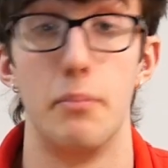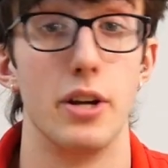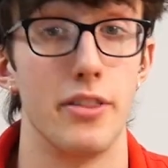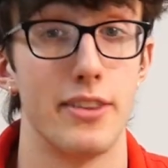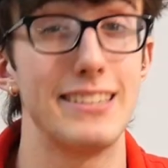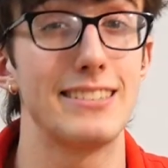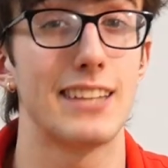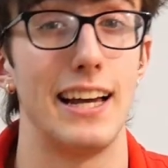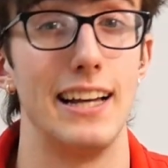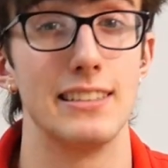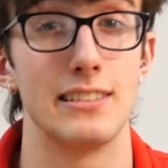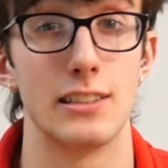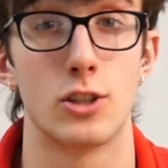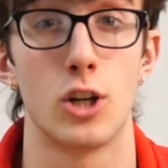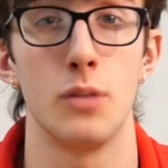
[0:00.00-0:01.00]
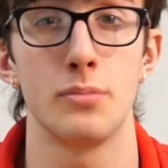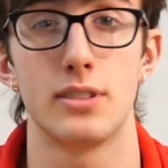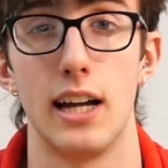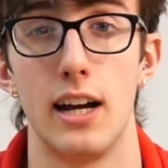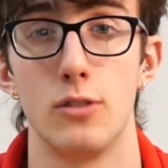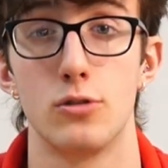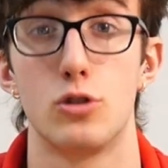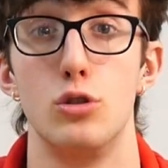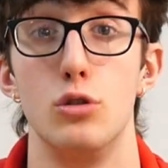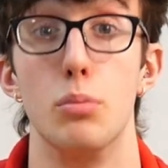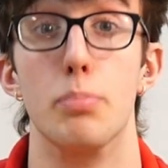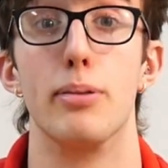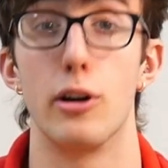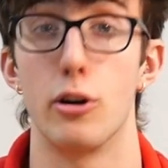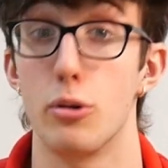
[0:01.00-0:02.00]
but in this case, it comes down to
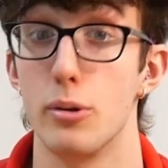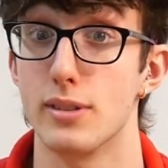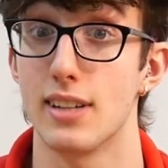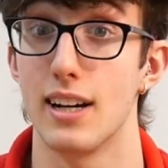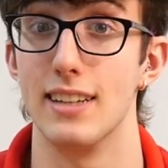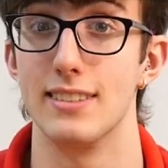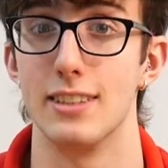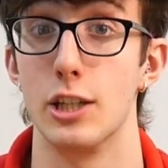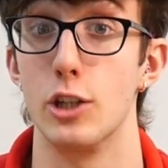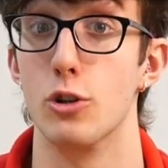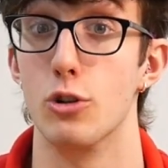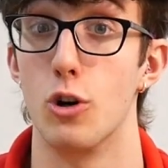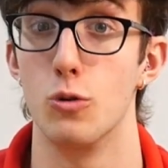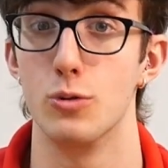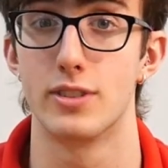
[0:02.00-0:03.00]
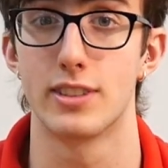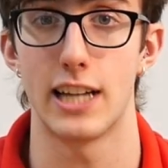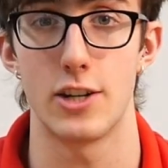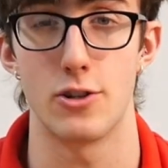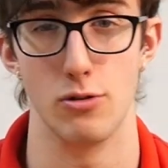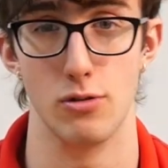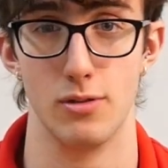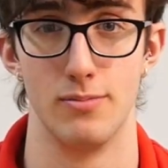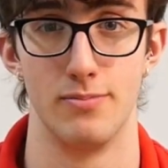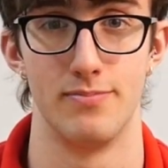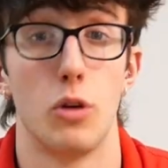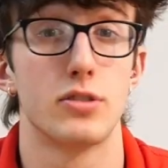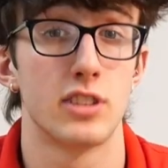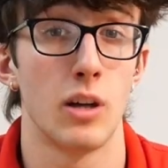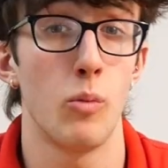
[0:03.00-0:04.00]
prioritizing your own schedule.
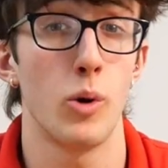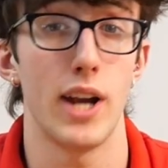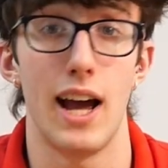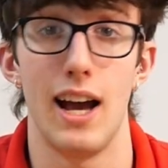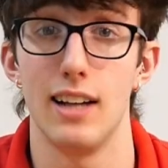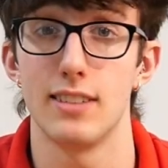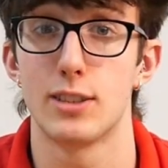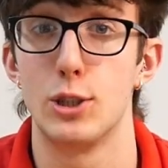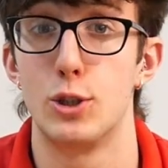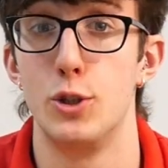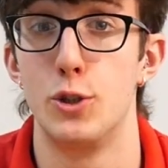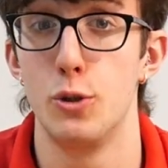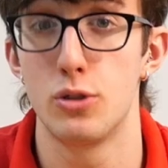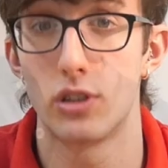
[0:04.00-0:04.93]
So if someone asks you to do